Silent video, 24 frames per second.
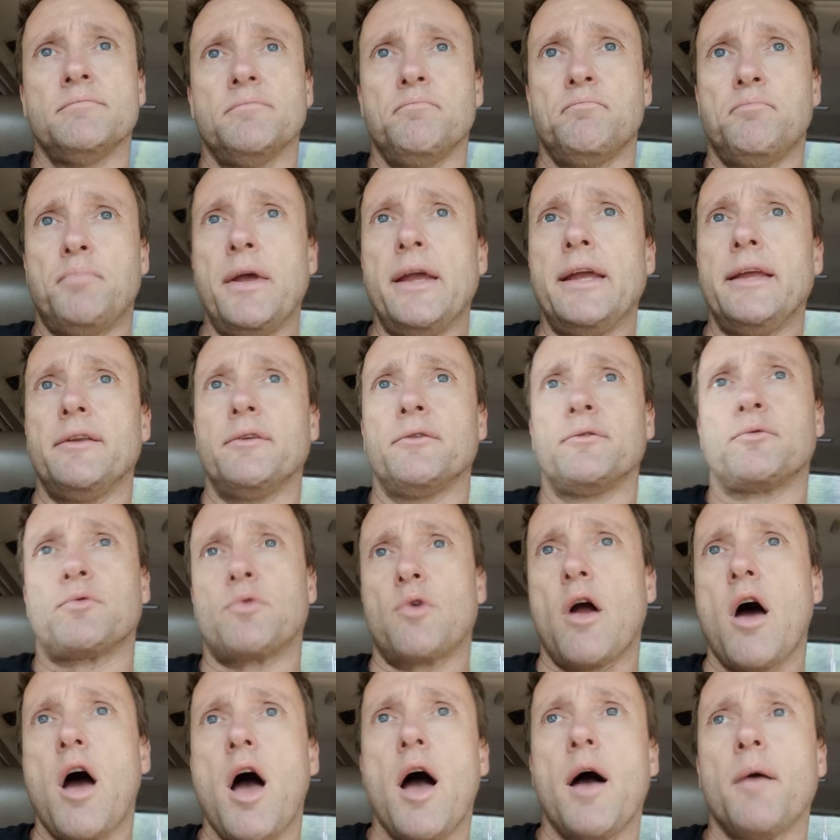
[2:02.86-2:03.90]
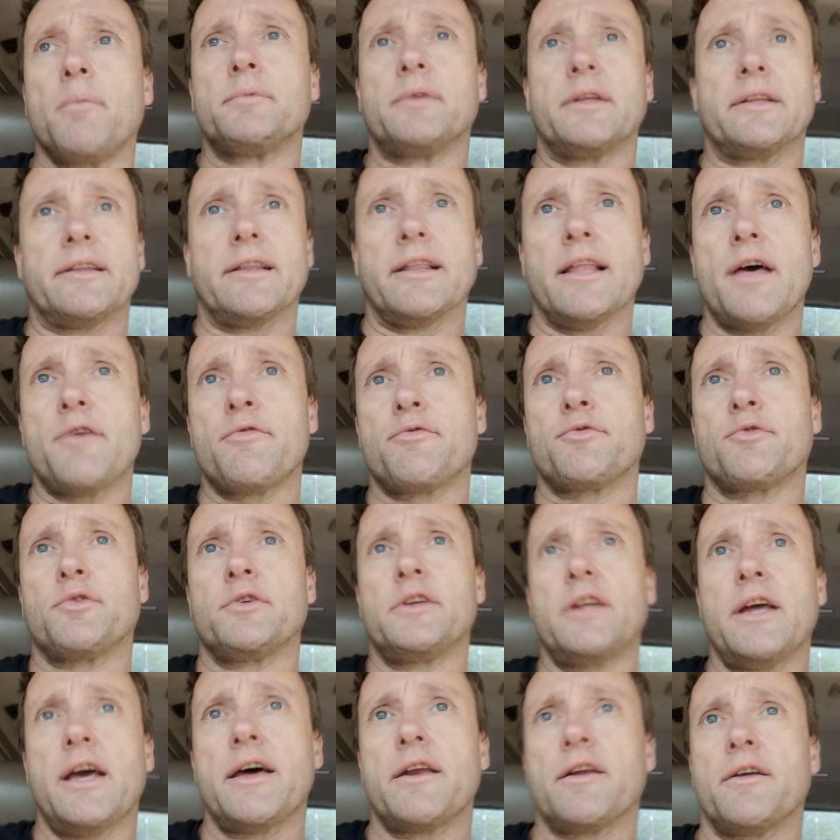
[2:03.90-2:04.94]
beaten, robbed, and left for
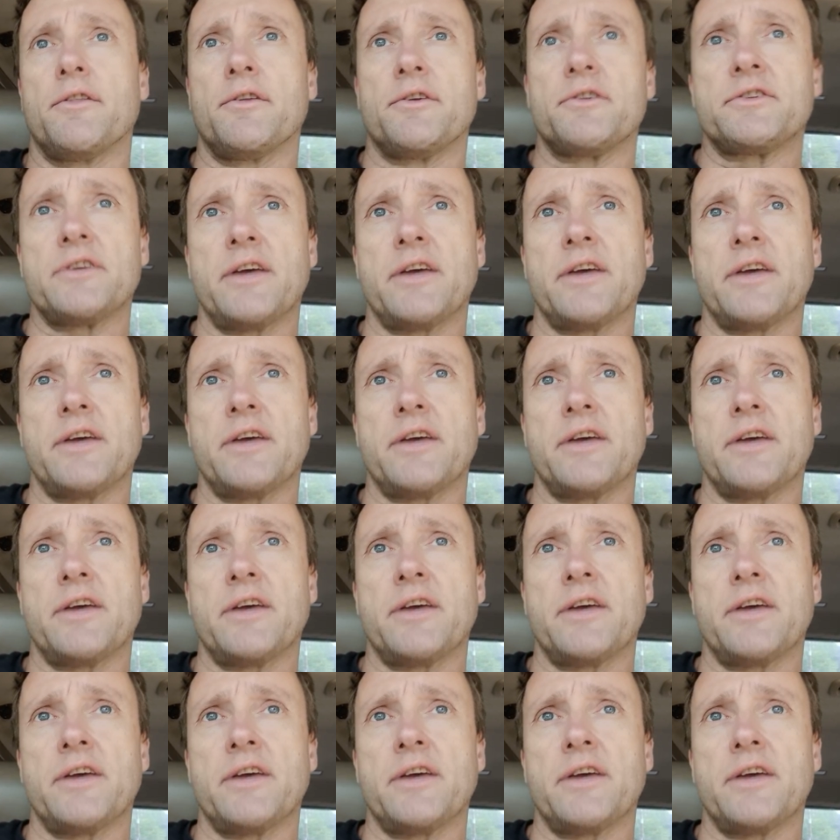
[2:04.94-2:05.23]
dead on the